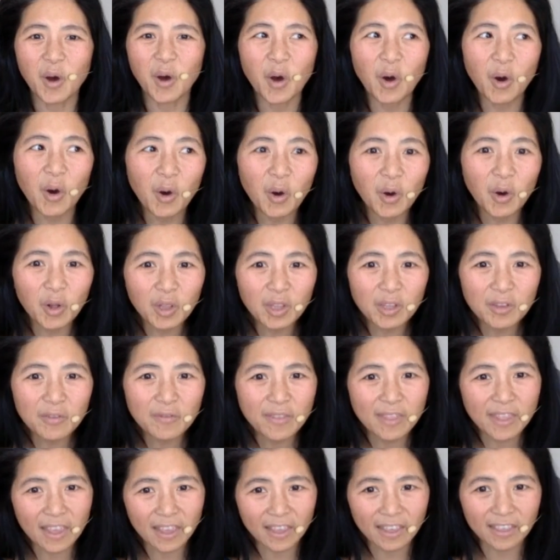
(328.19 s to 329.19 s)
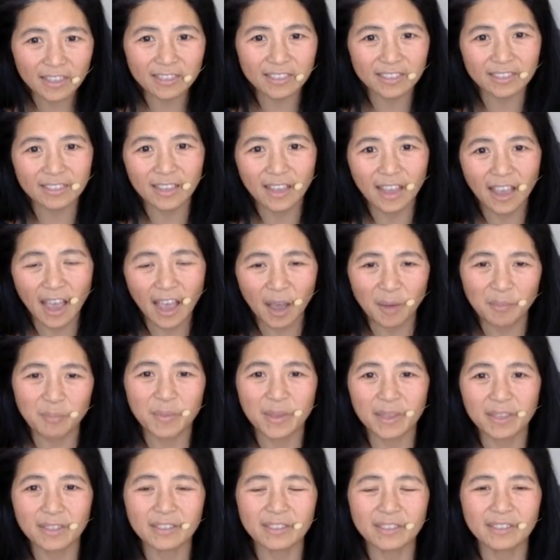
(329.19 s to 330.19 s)
All of this
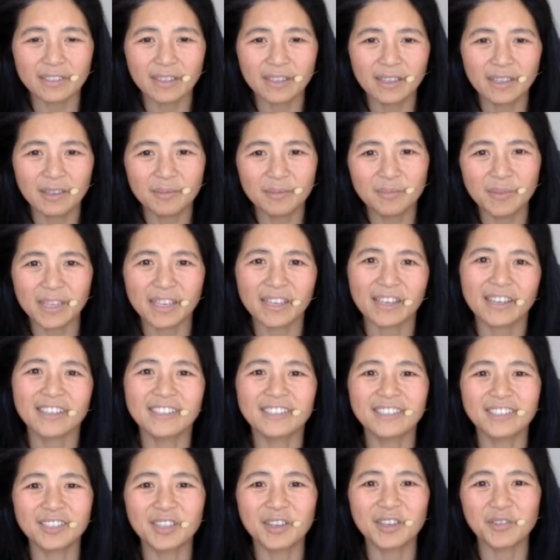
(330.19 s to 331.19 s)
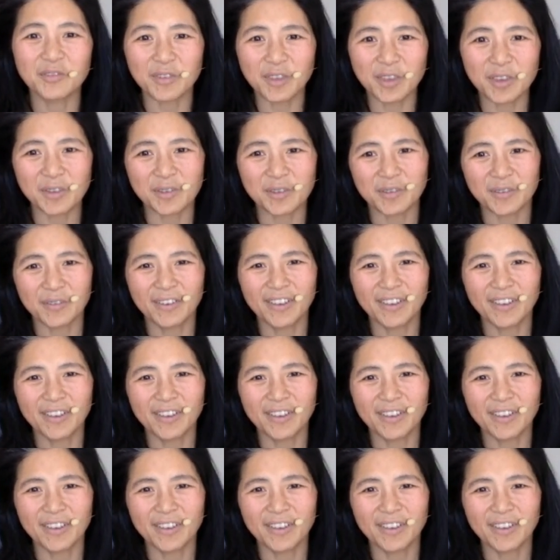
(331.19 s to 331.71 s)
happened because of you.